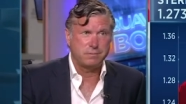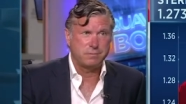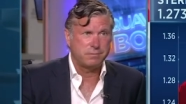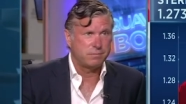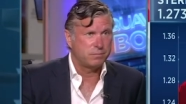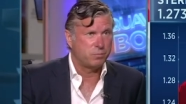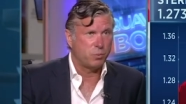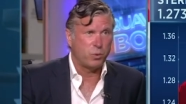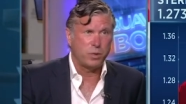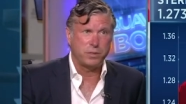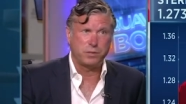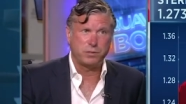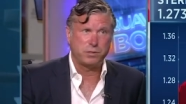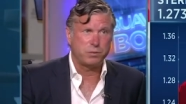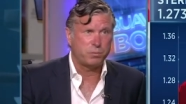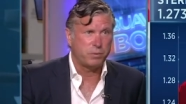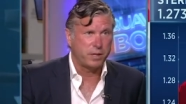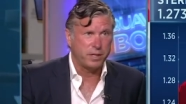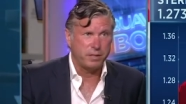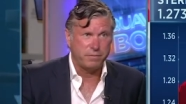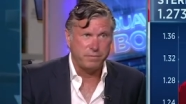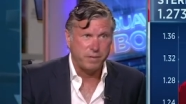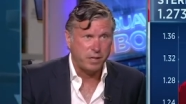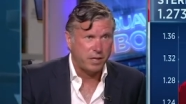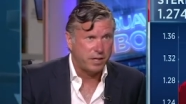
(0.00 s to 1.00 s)

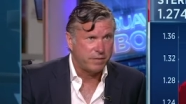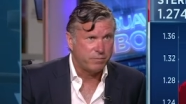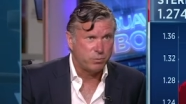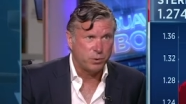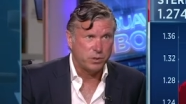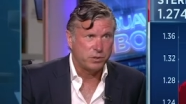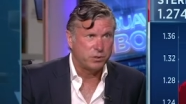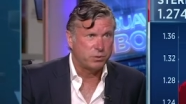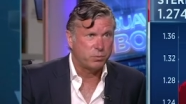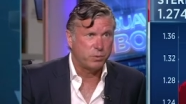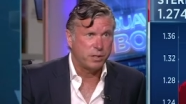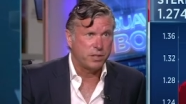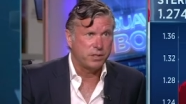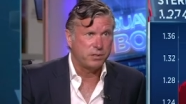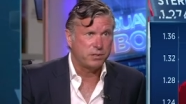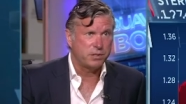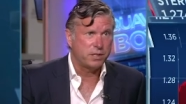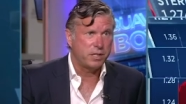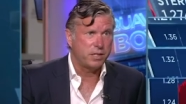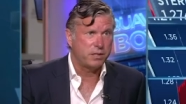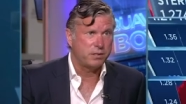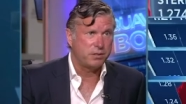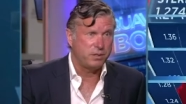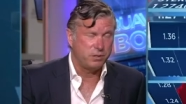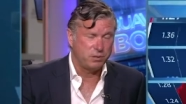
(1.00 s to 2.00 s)
125,
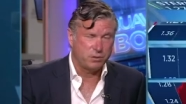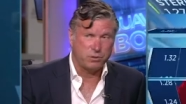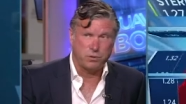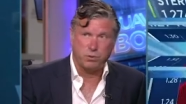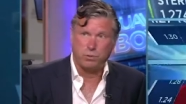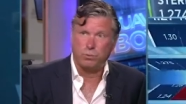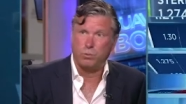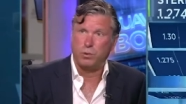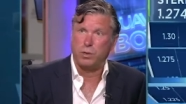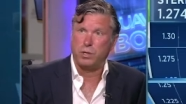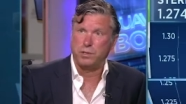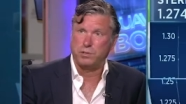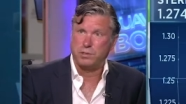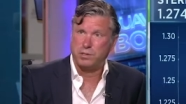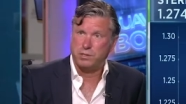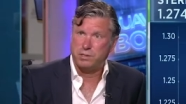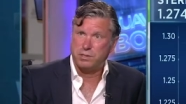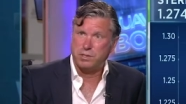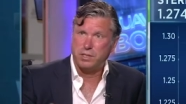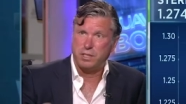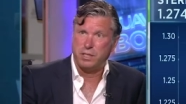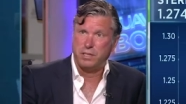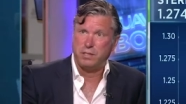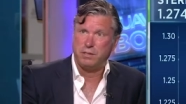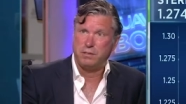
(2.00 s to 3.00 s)
126. He's going to want to
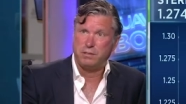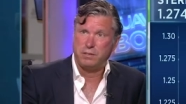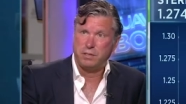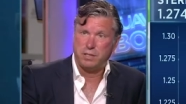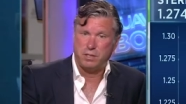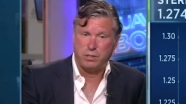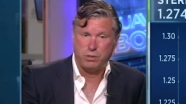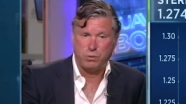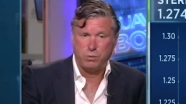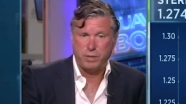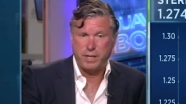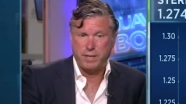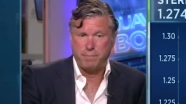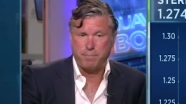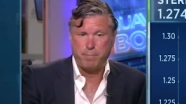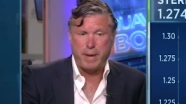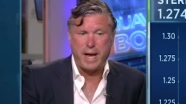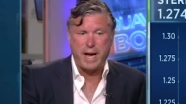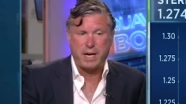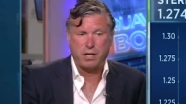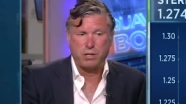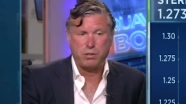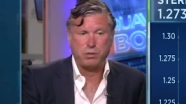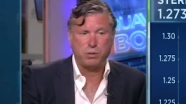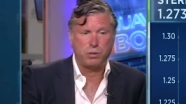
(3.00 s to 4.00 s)
see it
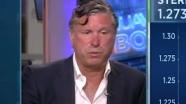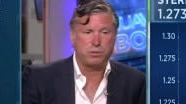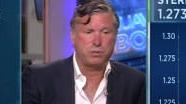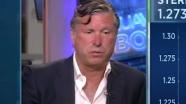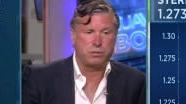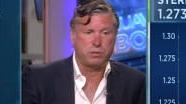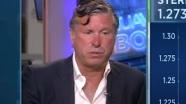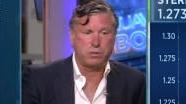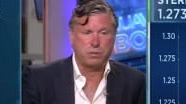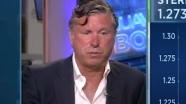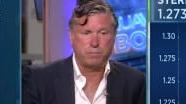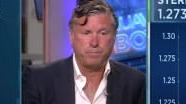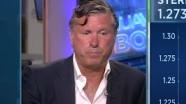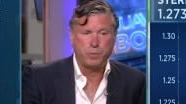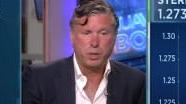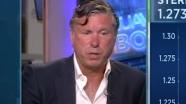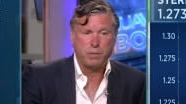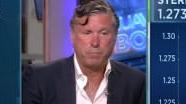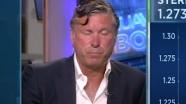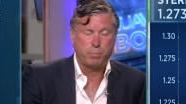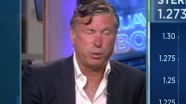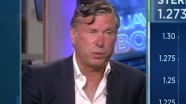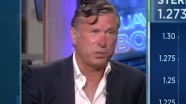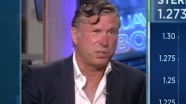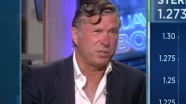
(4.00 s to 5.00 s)
back closer to
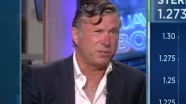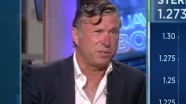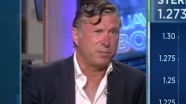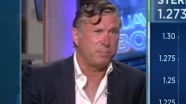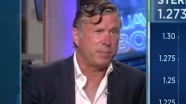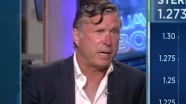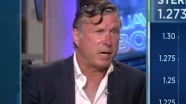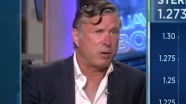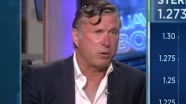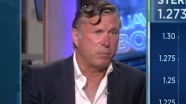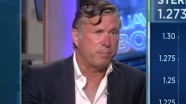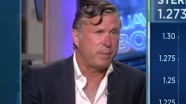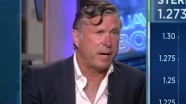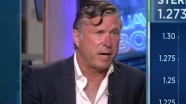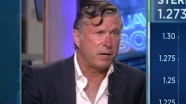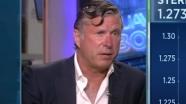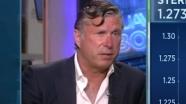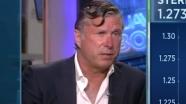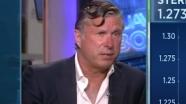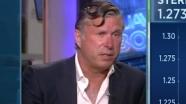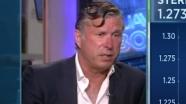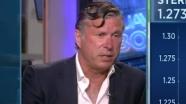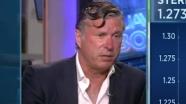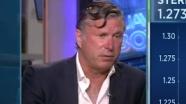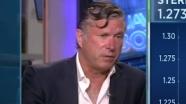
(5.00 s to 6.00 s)
purchasing power
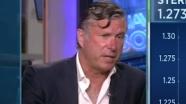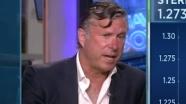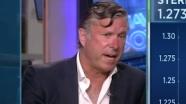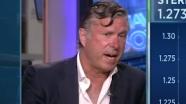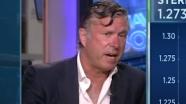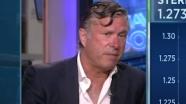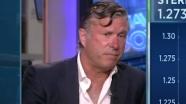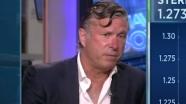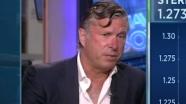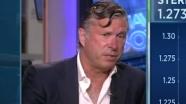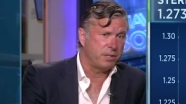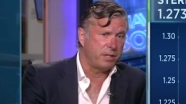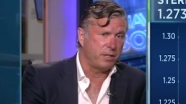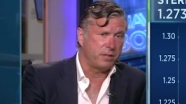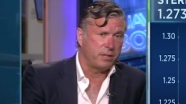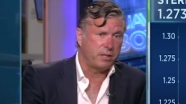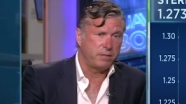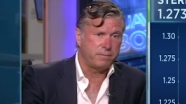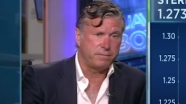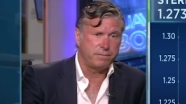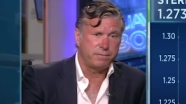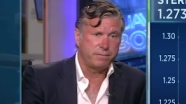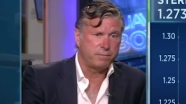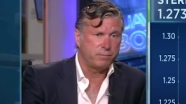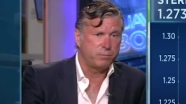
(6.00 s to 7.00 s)
parity, or the average thereof,
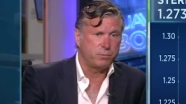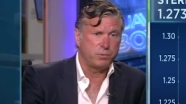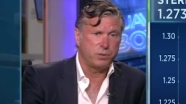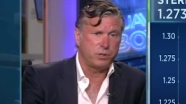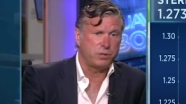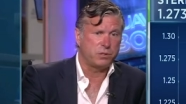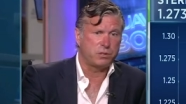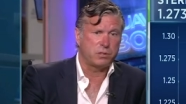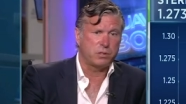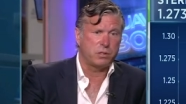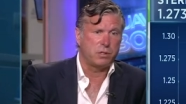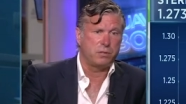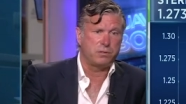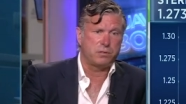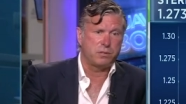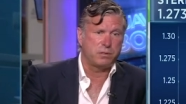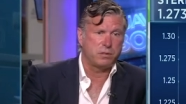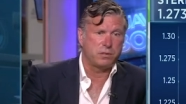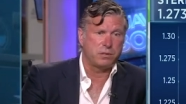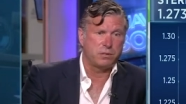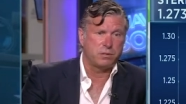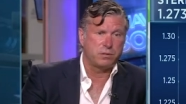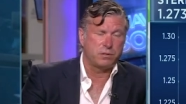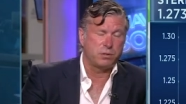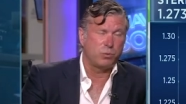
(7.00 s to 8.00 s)
which is closer
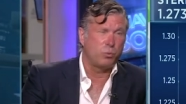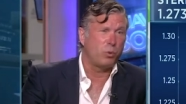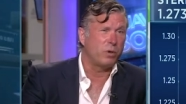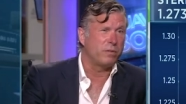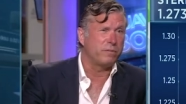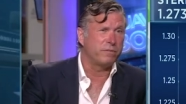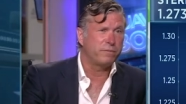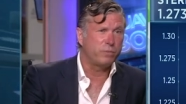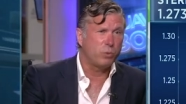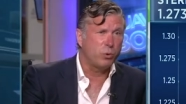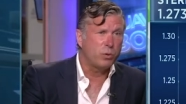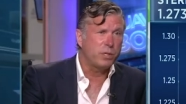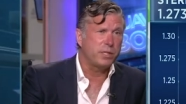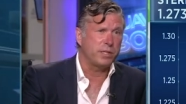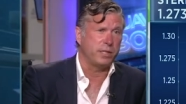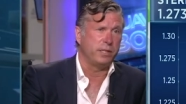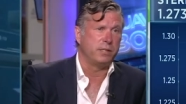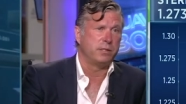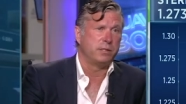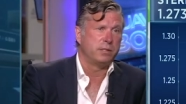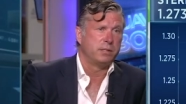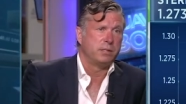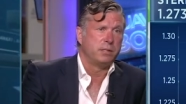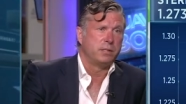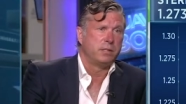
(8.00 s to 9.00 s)
to 140. Right.
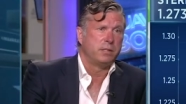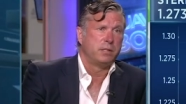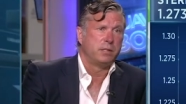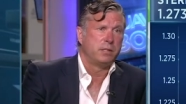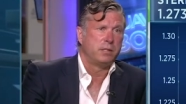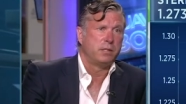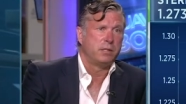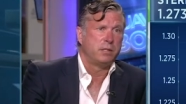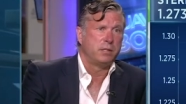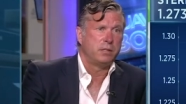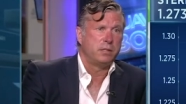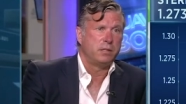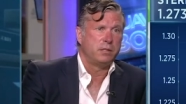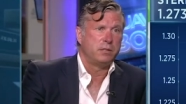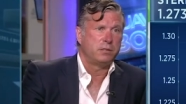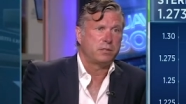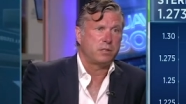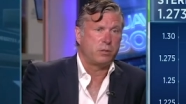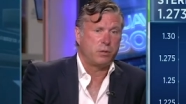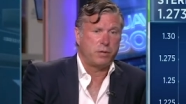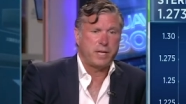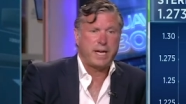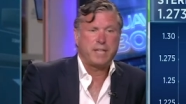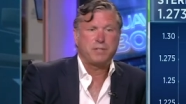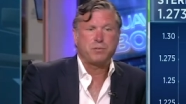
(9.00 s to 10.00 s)

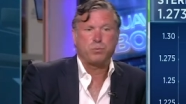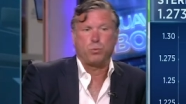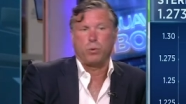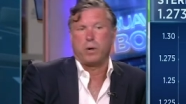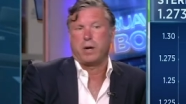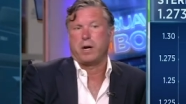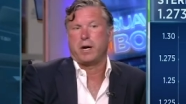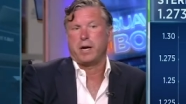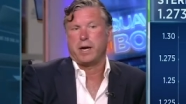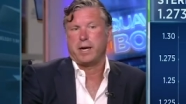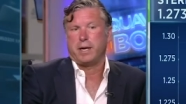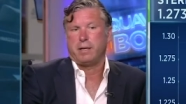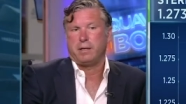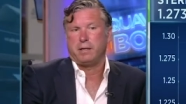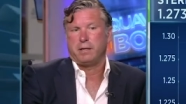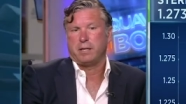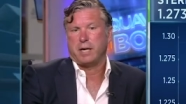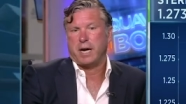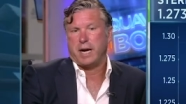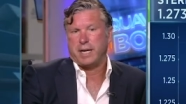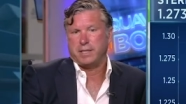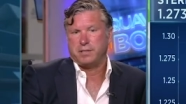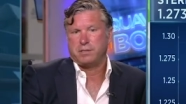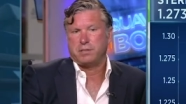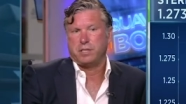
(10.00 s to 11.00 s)
So, and that's why
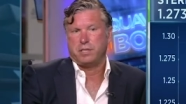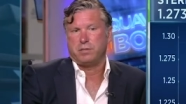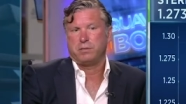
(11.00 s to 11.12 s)
I see